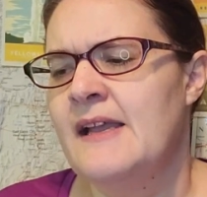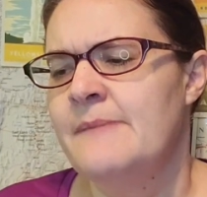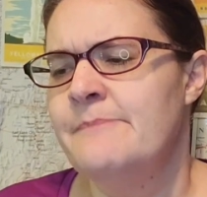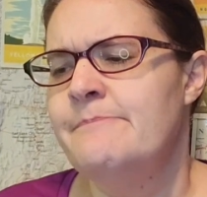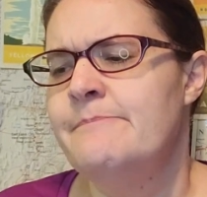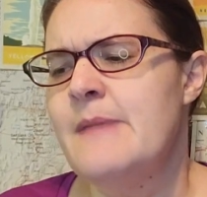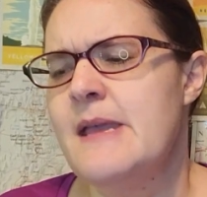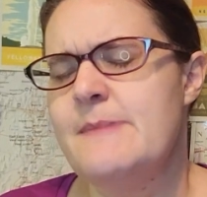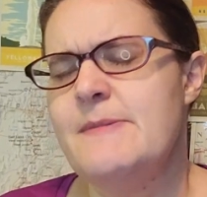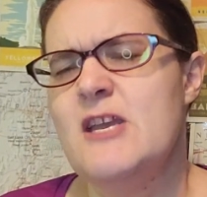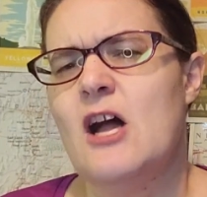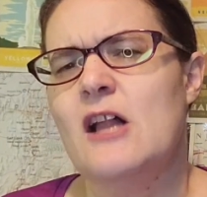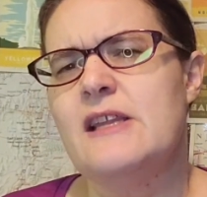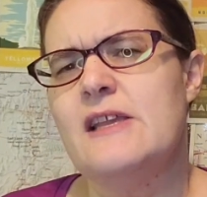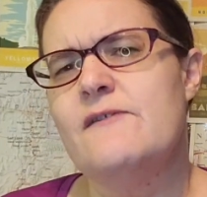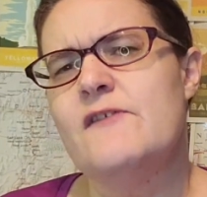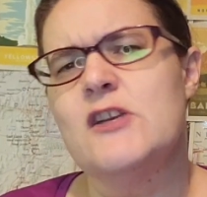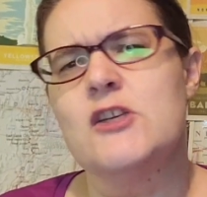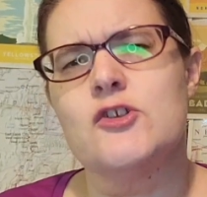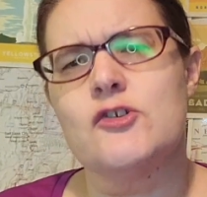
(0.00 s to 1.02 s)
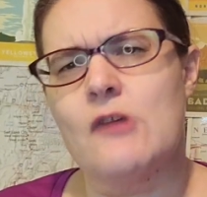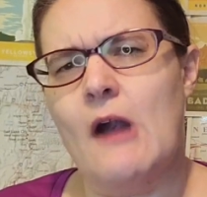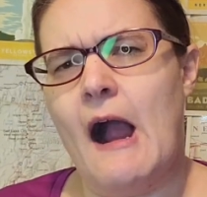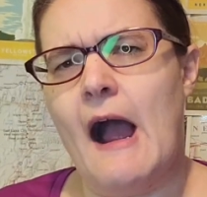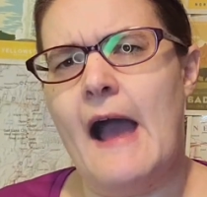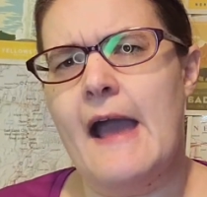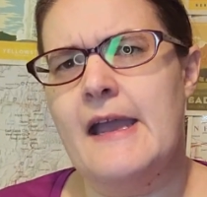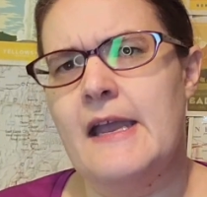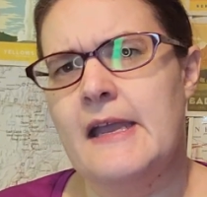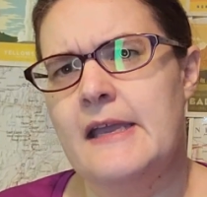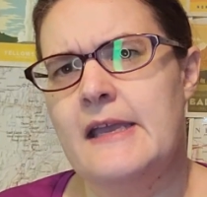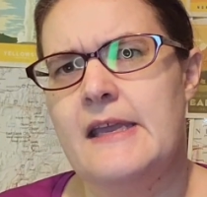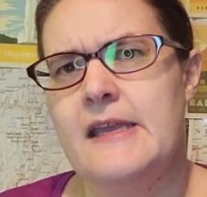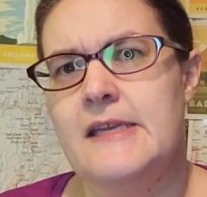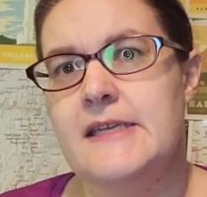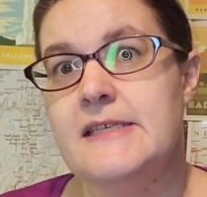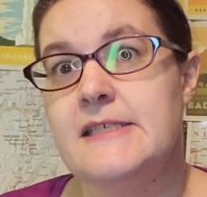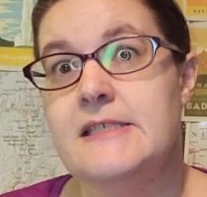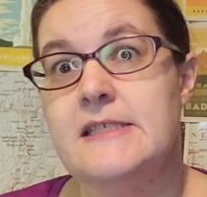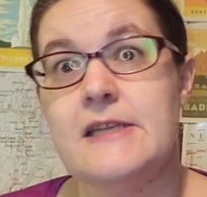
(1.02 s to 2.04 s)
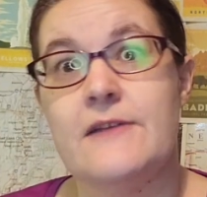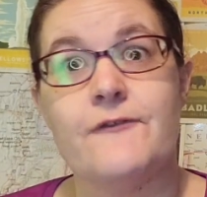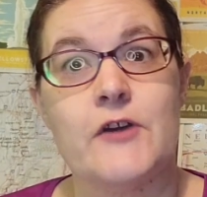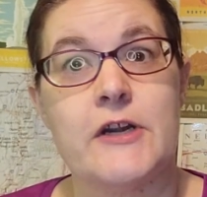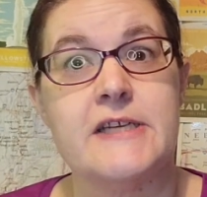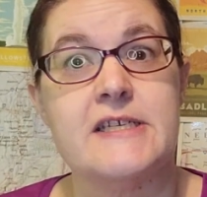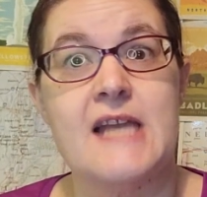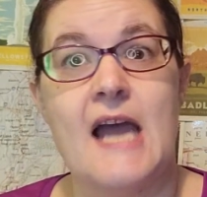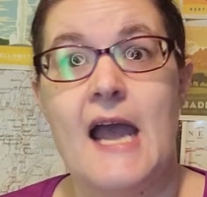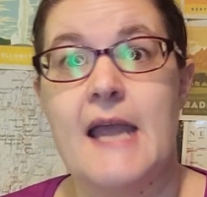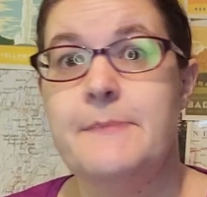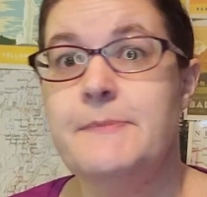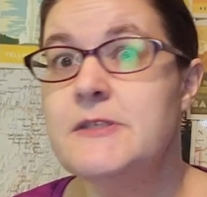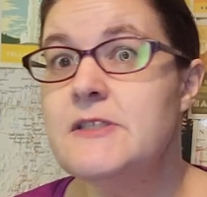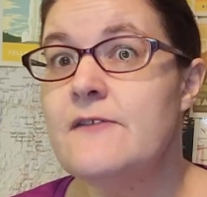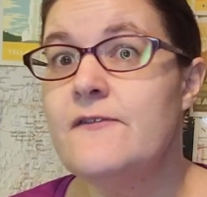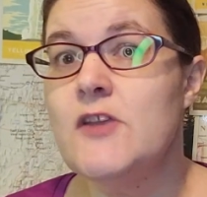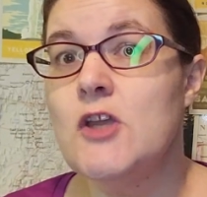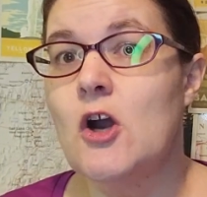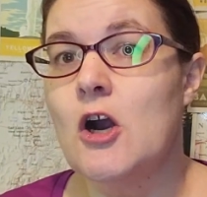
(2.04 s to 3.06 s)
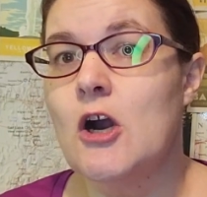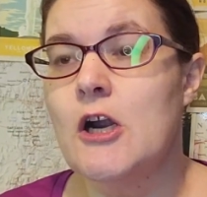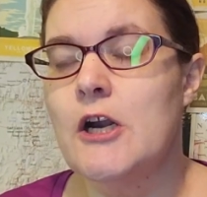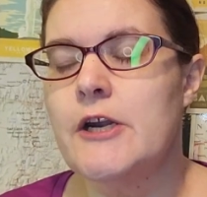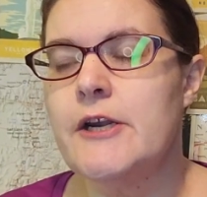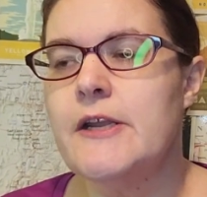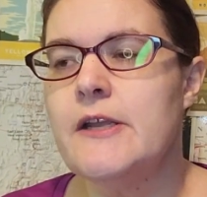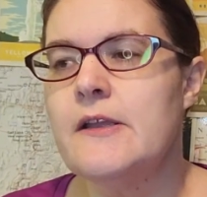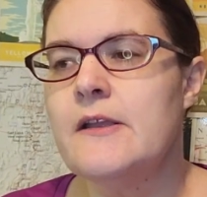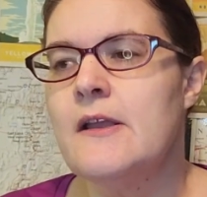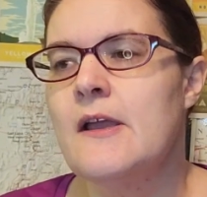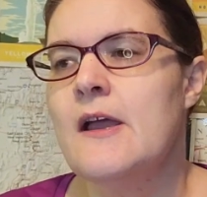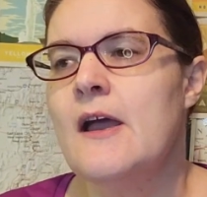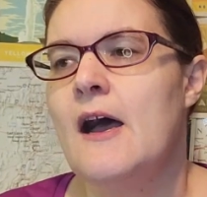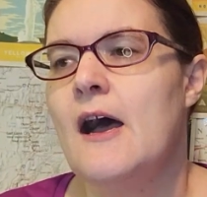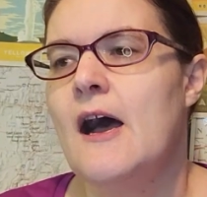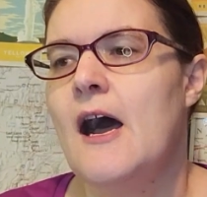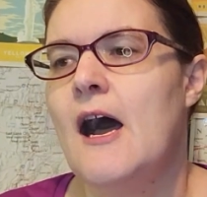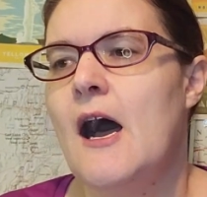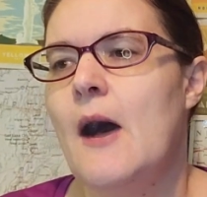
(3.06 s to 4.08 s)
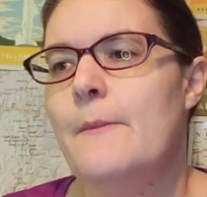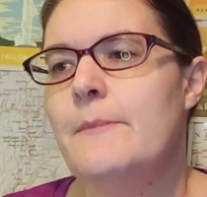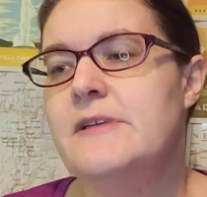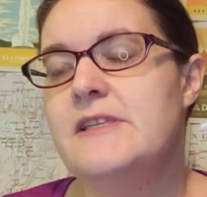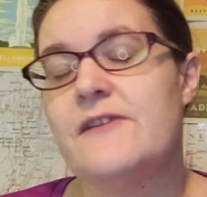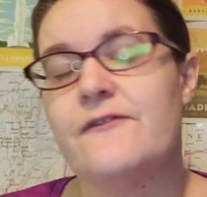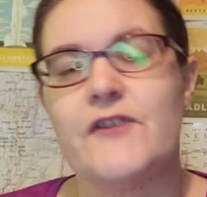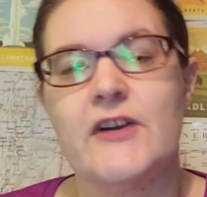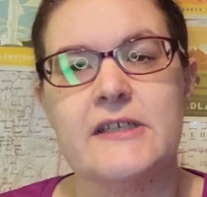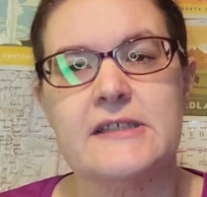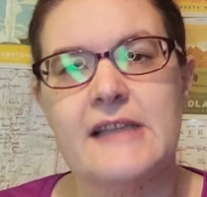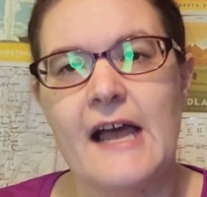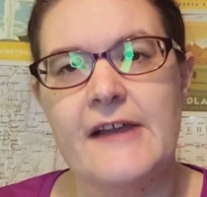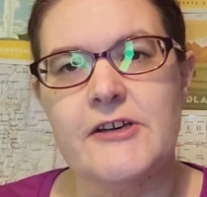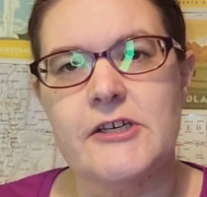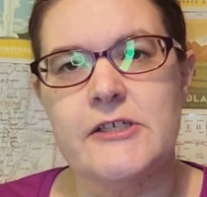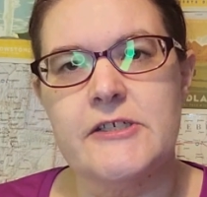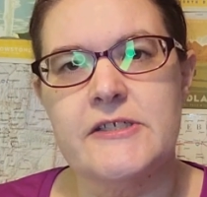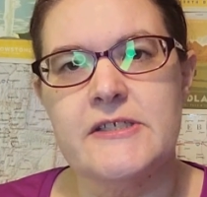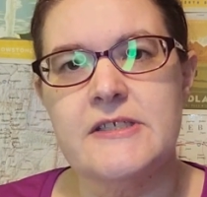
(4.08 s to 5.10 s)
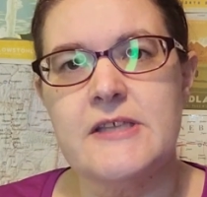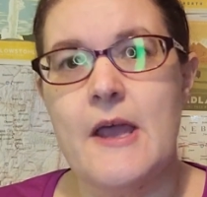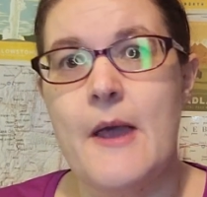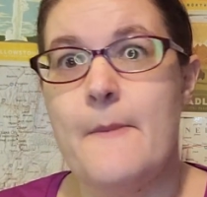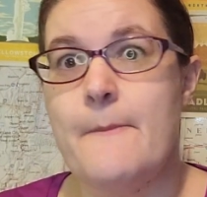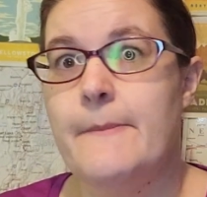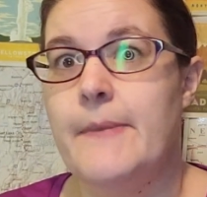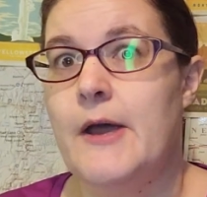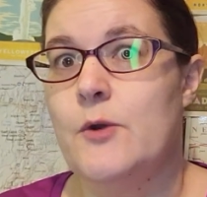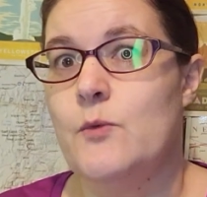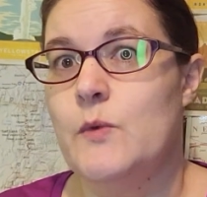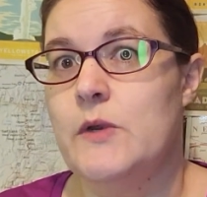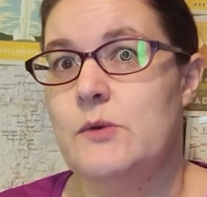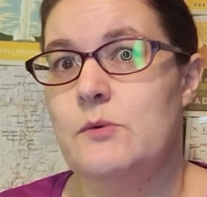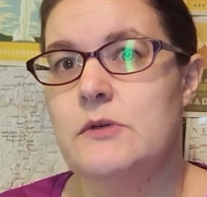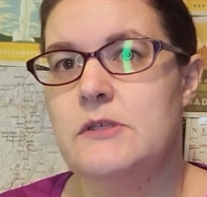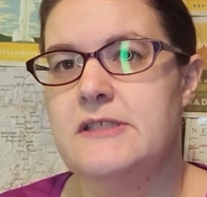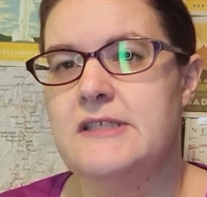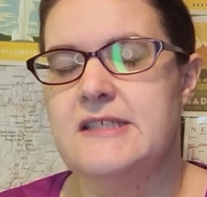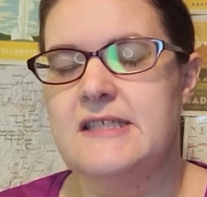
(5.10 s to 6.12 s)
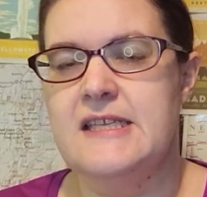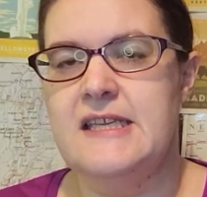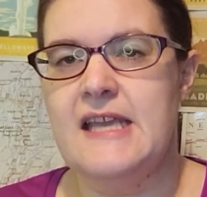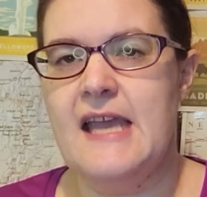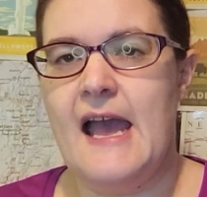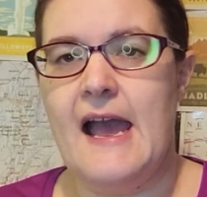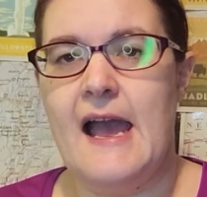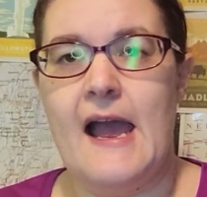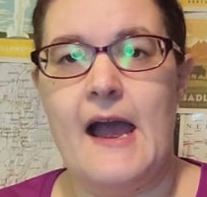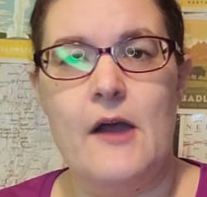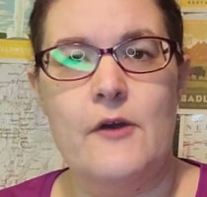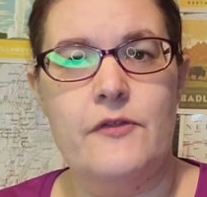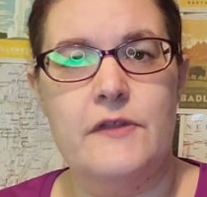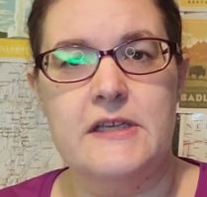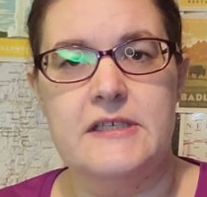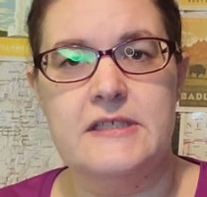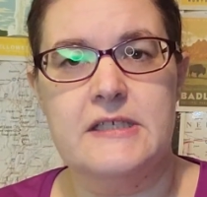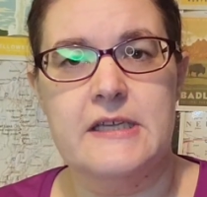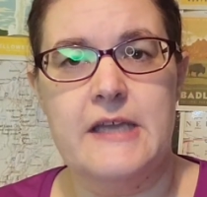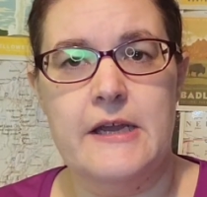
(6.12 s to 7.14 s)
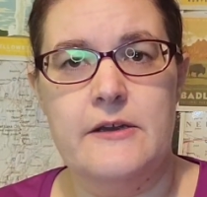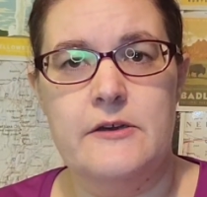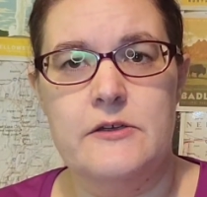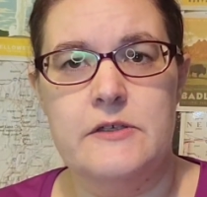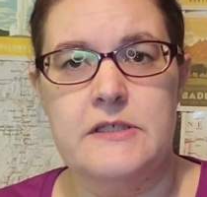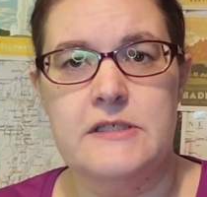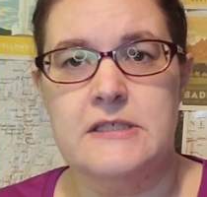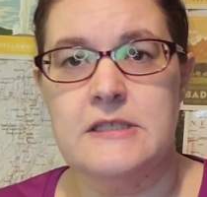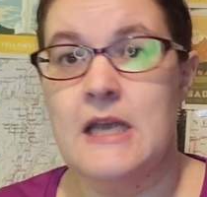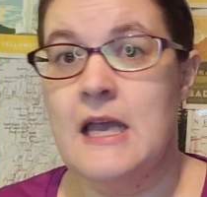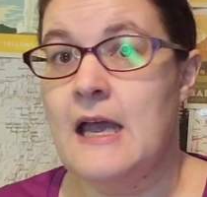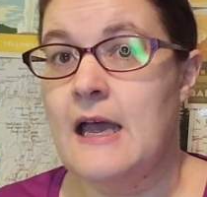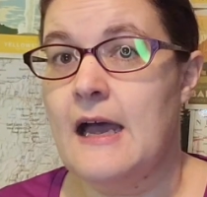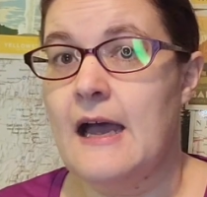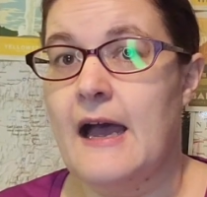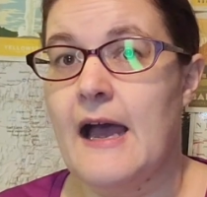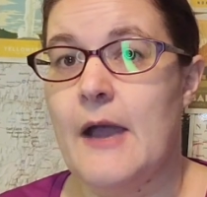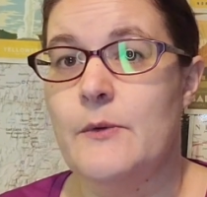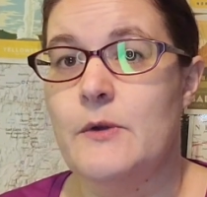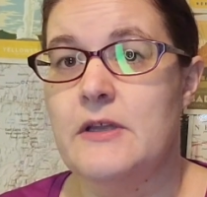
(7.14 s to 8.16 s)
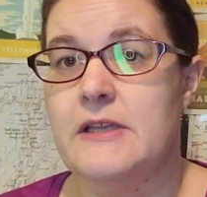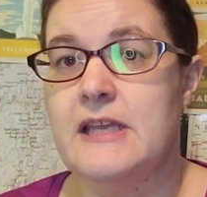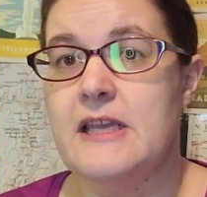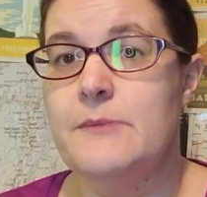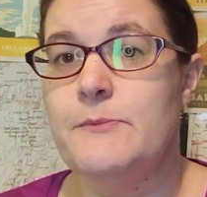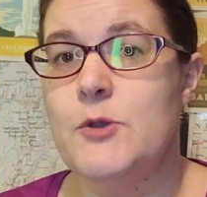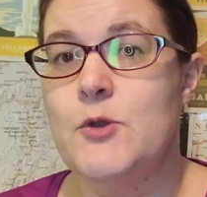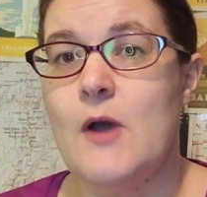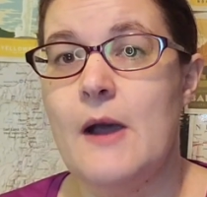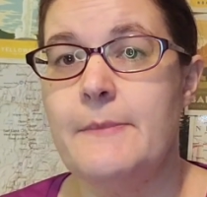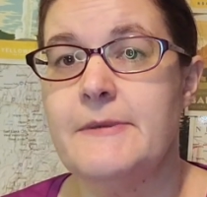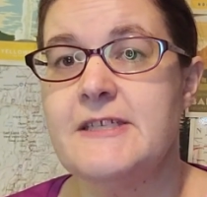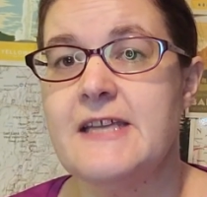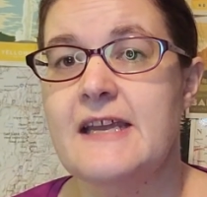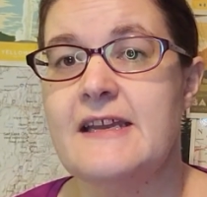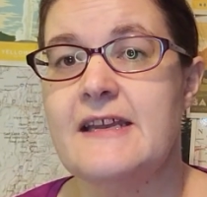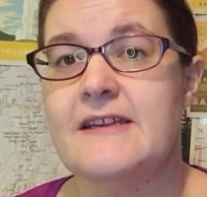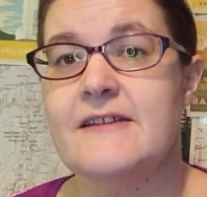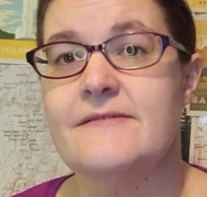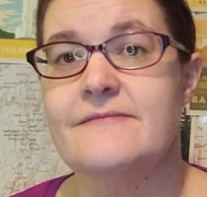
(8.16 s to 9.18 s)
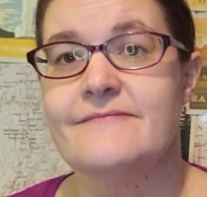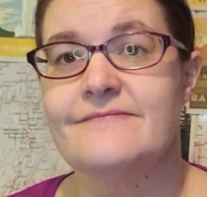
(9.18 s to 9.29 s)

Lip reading: Maybe I'll even try in different types of yarn, different letters, but we will see how this goes. I will keep you updated.